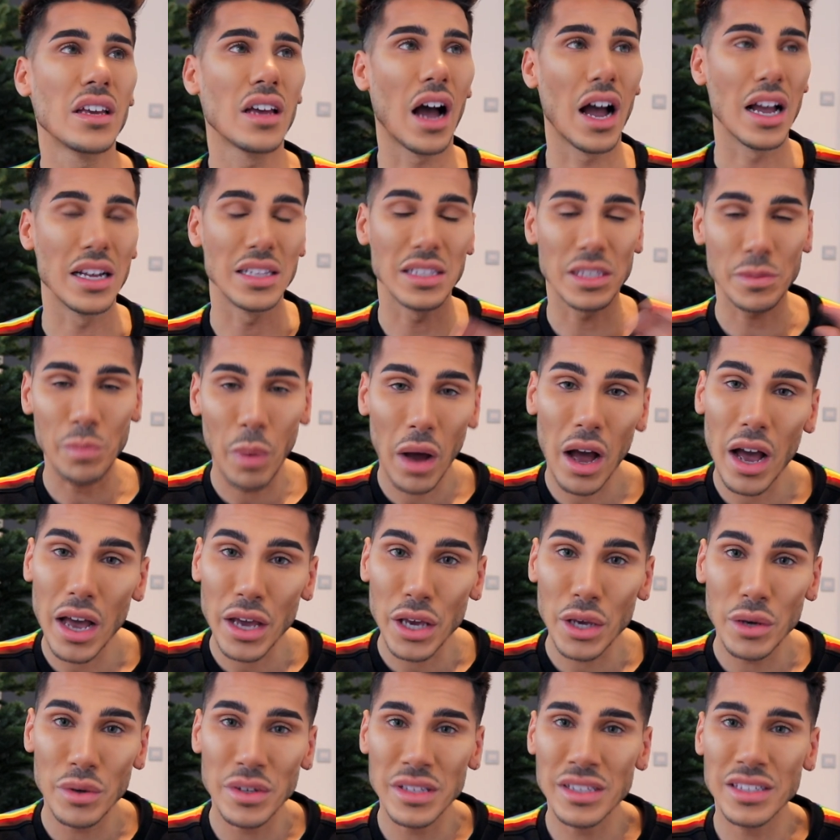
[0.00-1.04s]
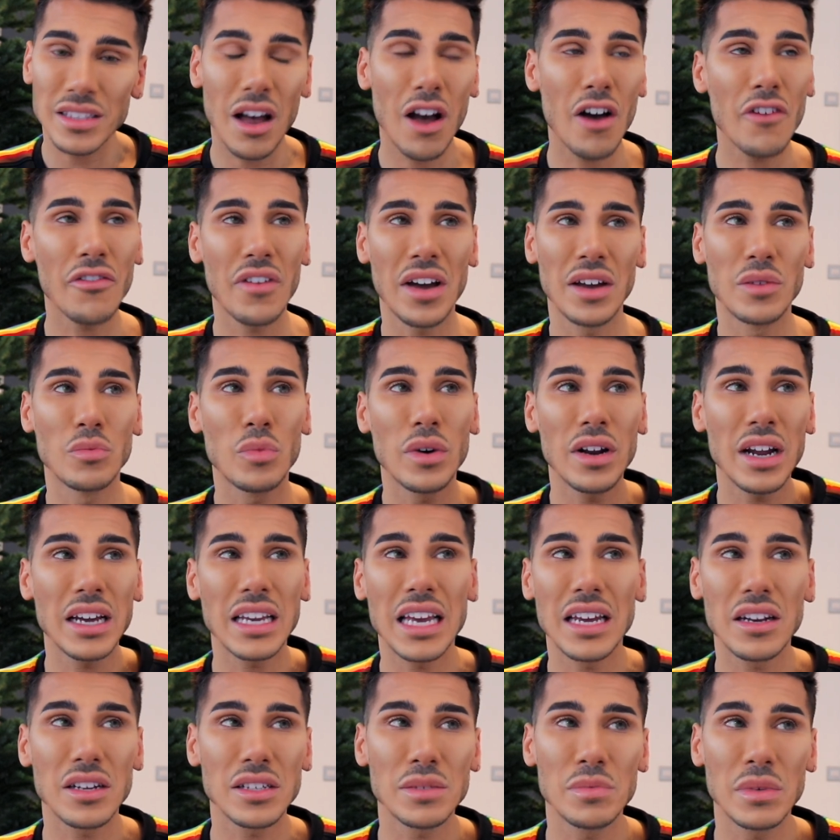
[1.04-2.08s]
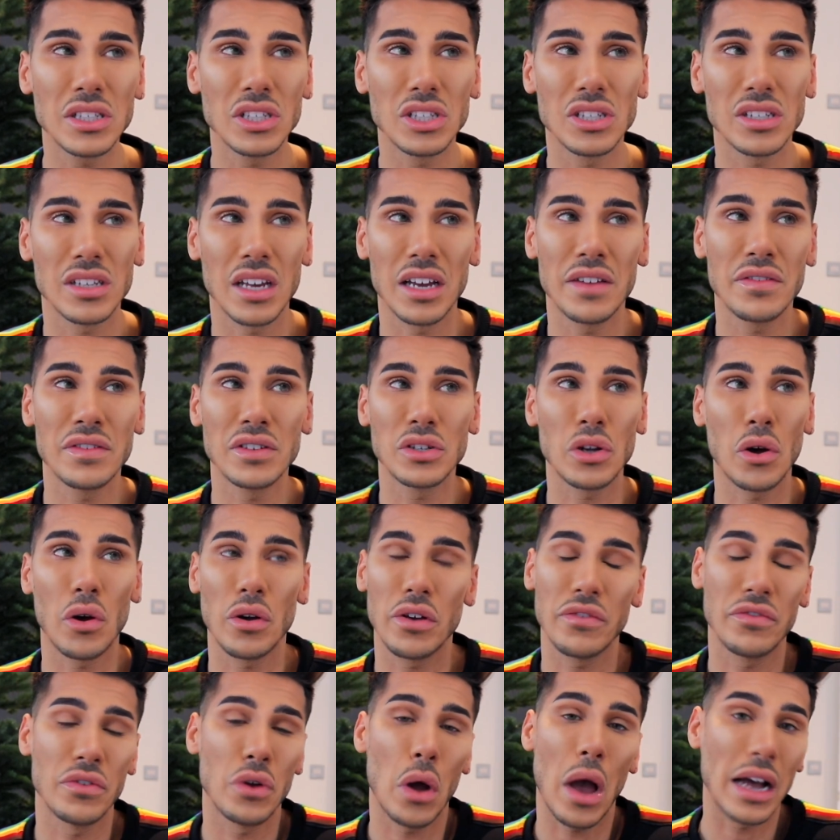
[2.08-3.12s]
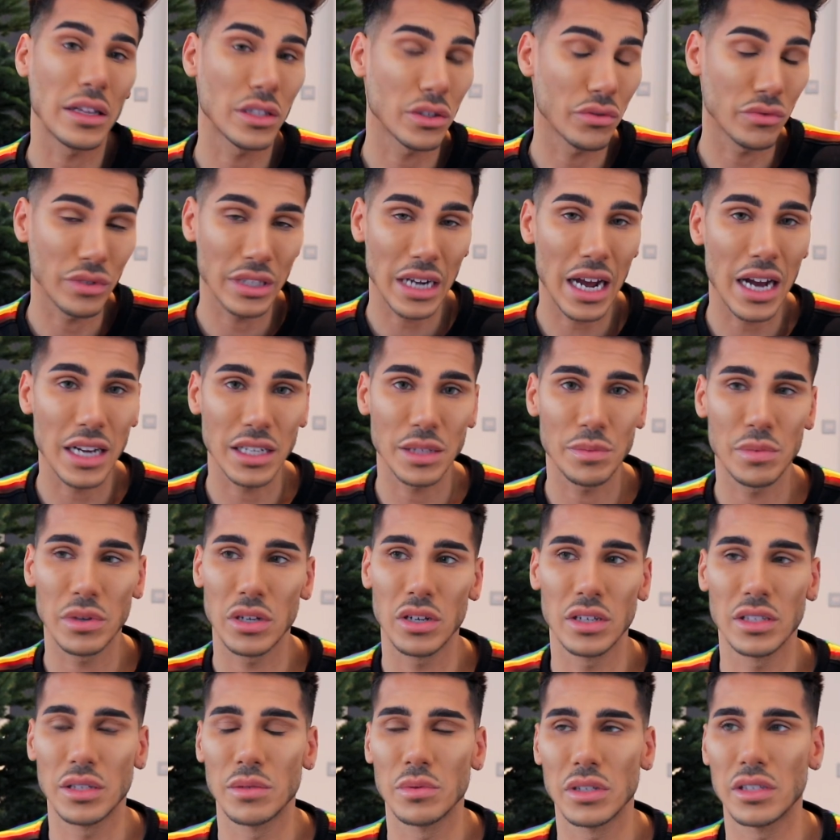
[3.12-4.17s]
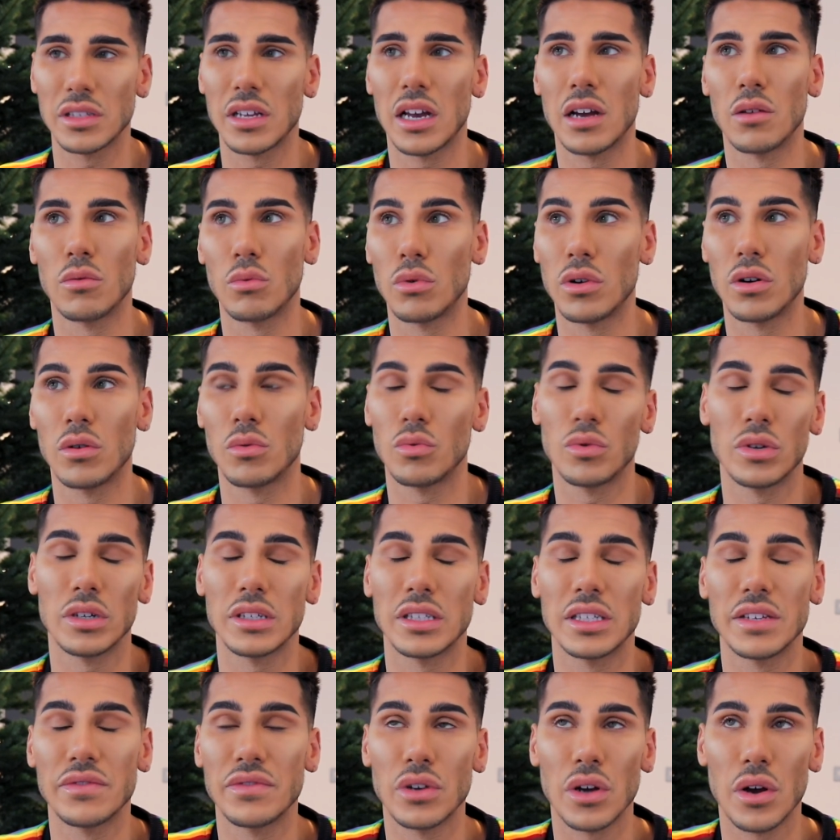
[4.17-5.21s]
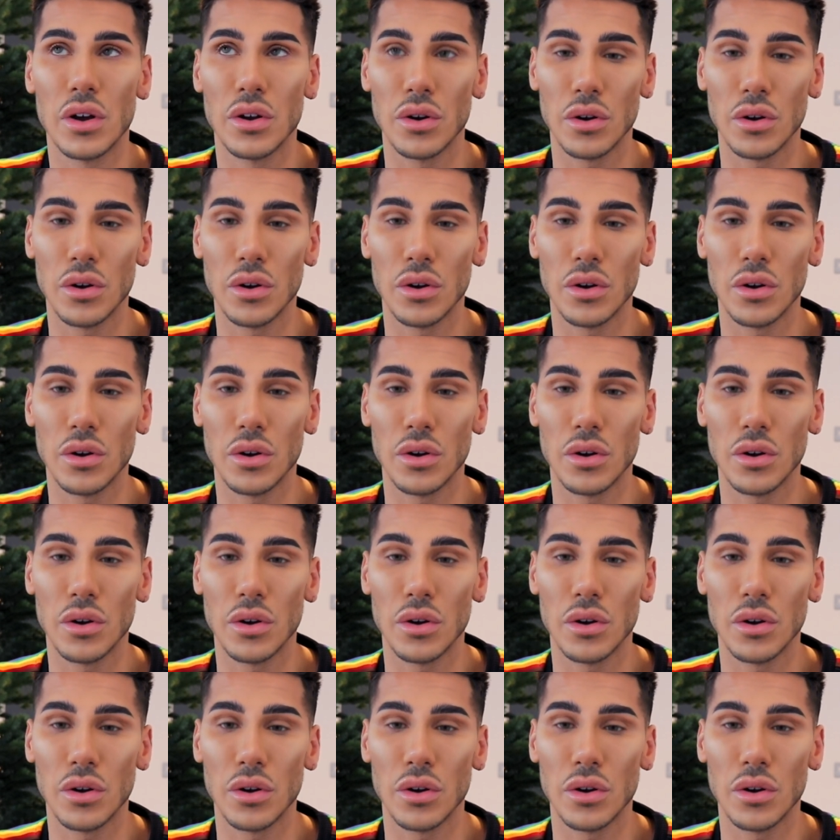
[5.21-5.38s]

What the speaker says: I inspire you and stuff, and when I get those messages I don't even know how to react, because I'm just like, what is even going